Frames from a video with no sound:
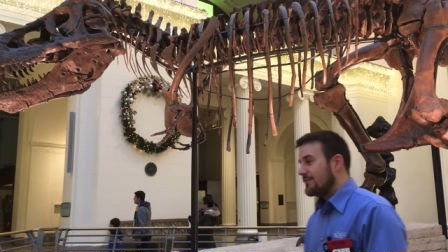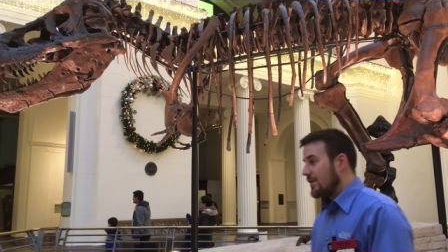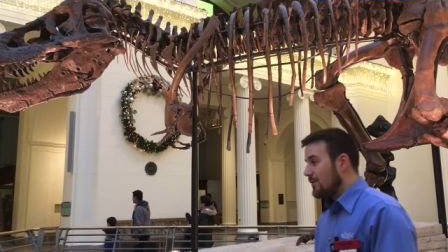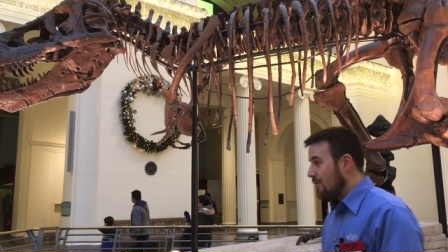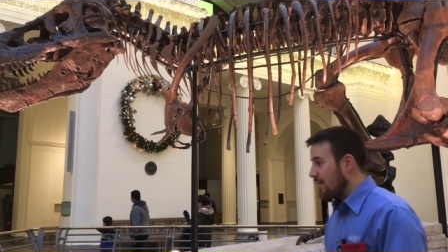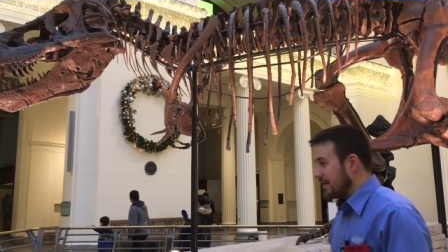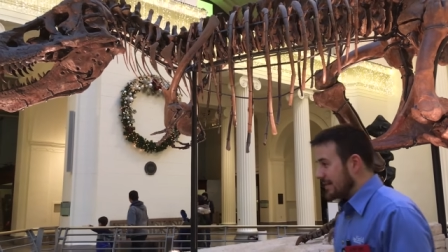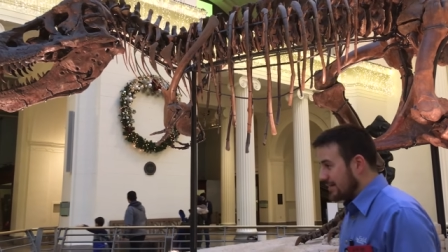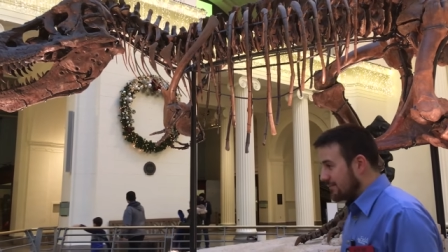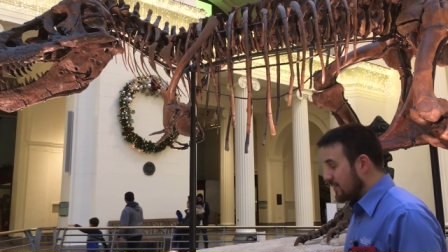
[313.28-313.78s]

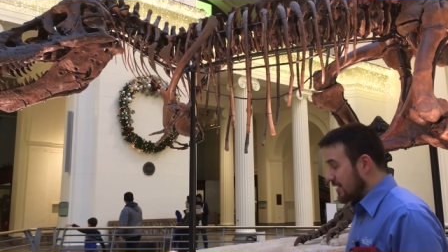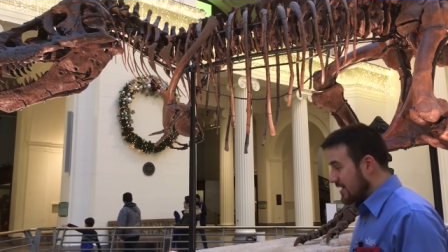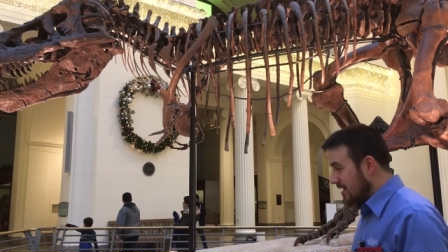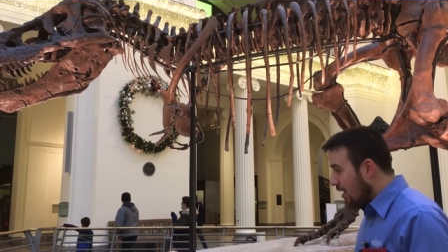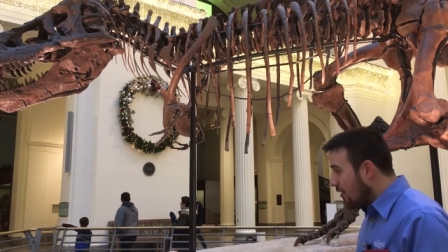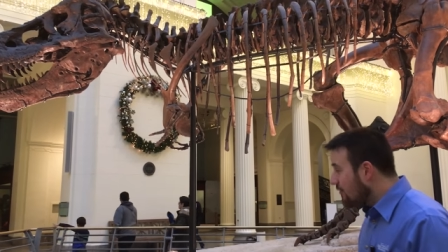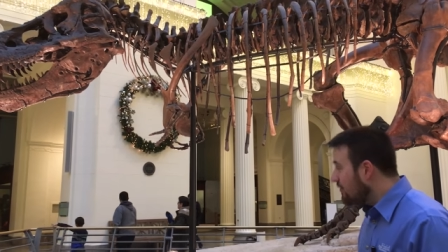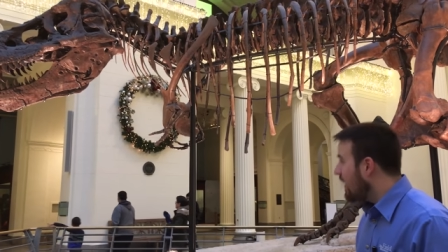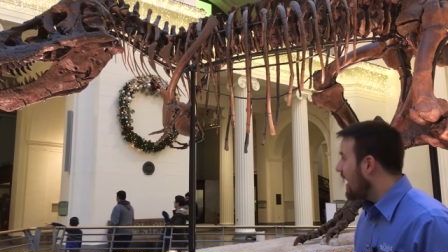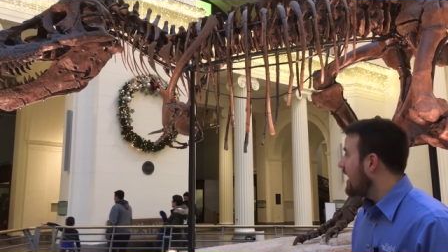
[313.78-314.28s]
One way we
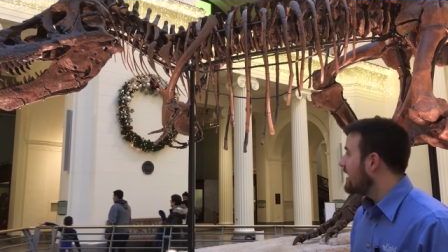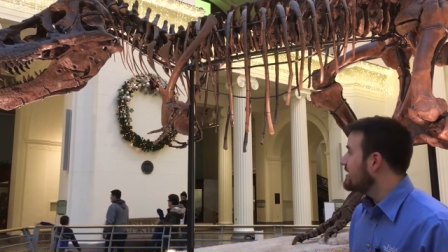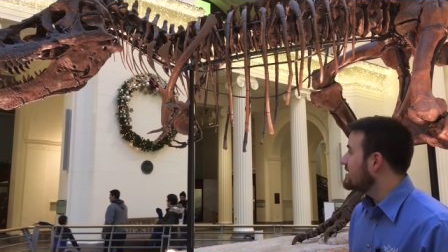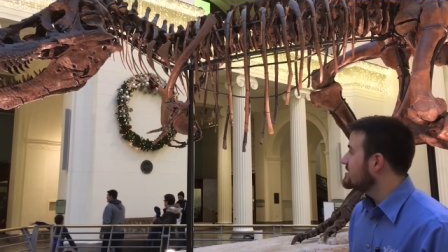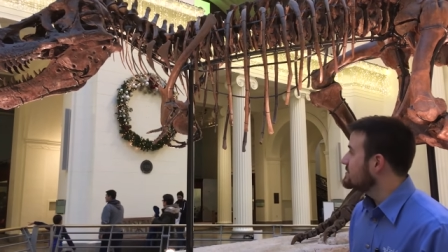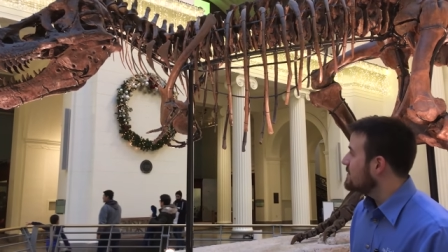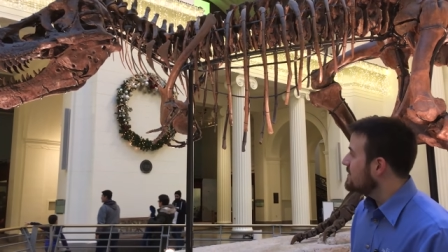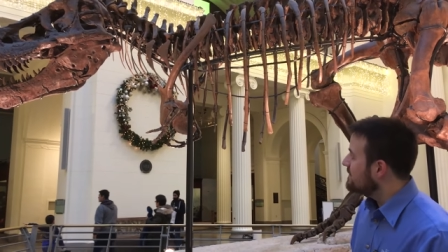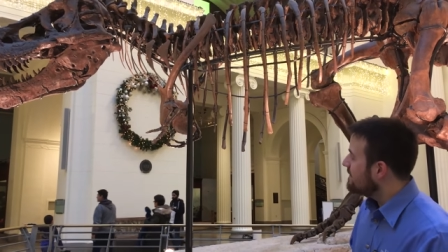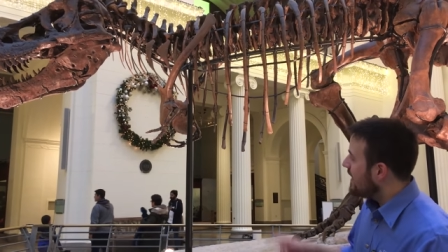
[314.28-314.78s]
know that
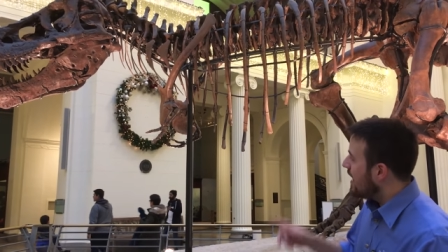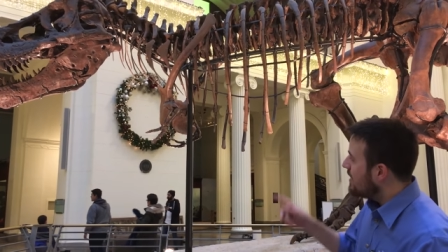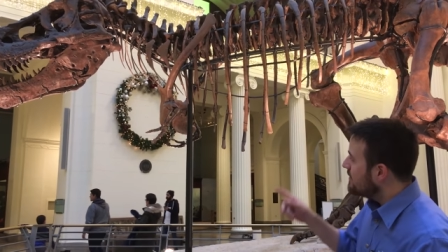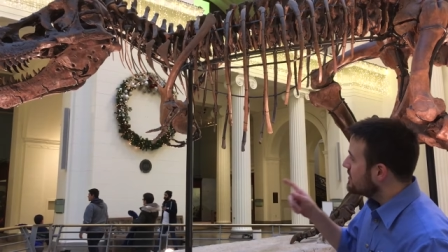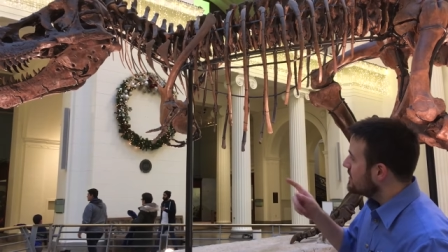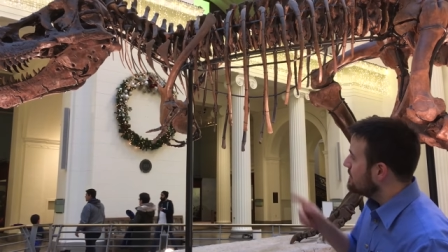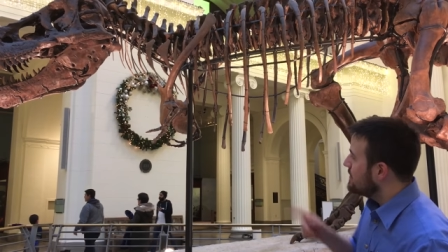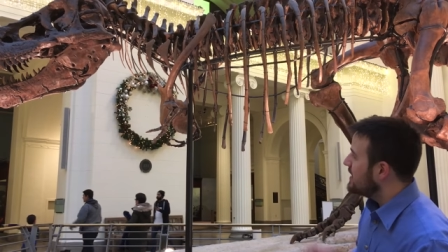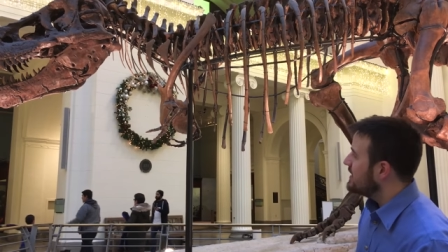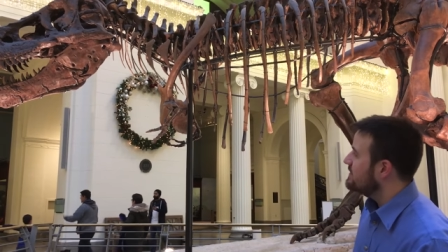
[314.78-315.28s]
is we
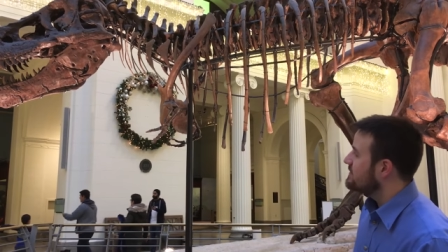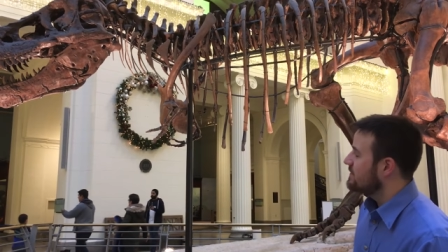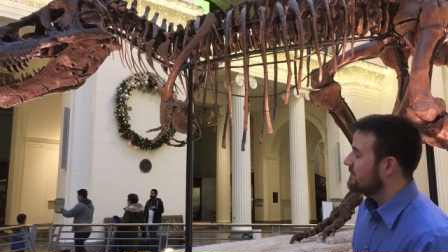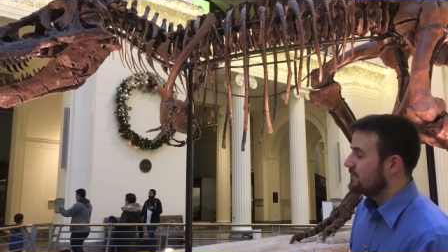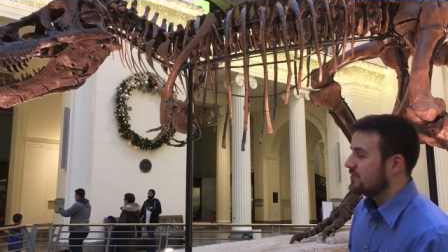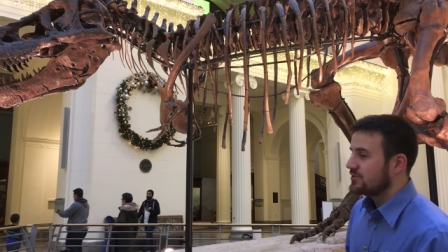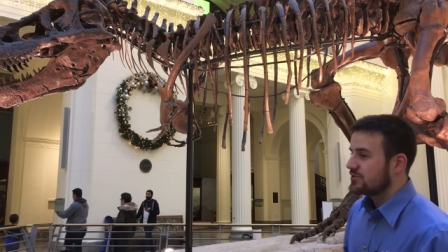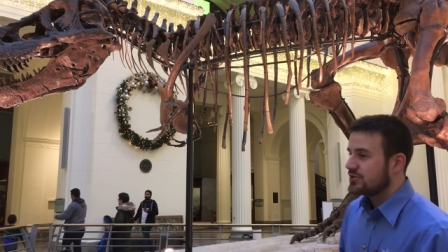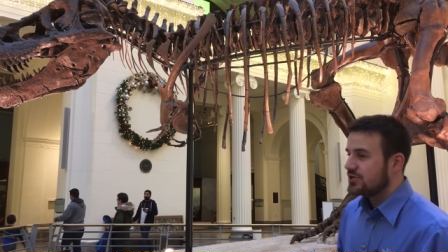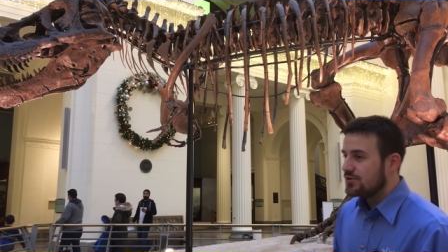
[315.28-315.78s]
found a piece
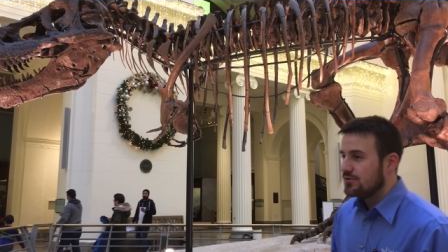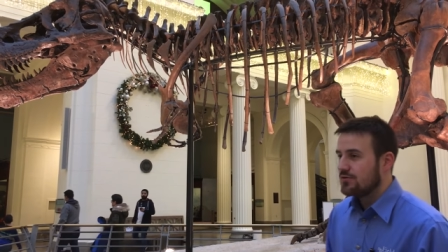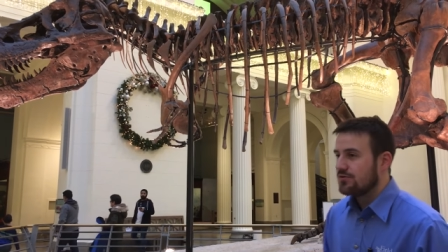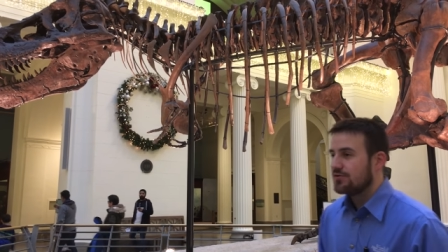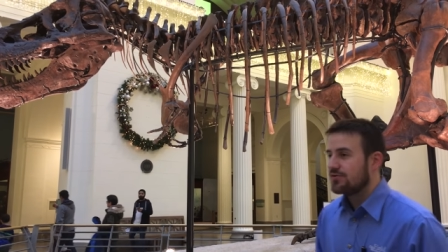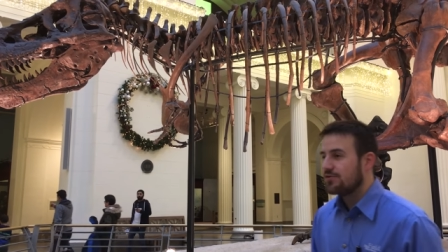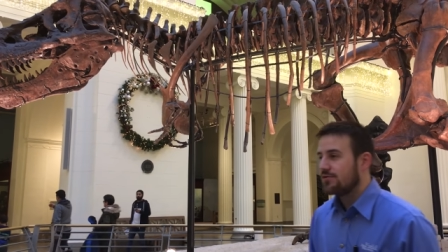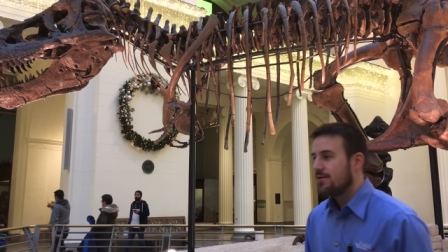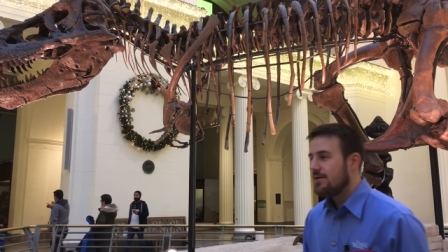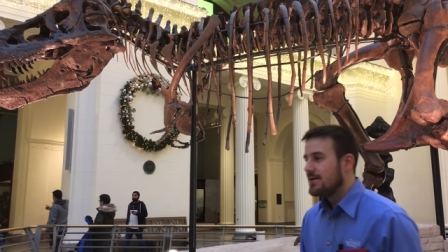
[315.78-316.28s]
of her
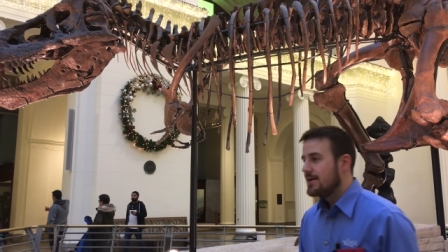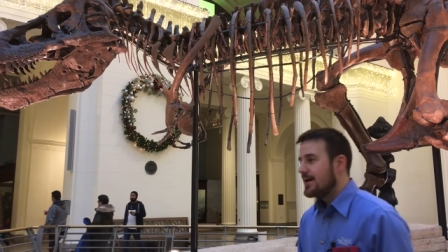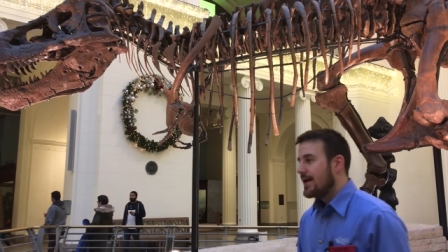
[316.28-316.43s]
tooth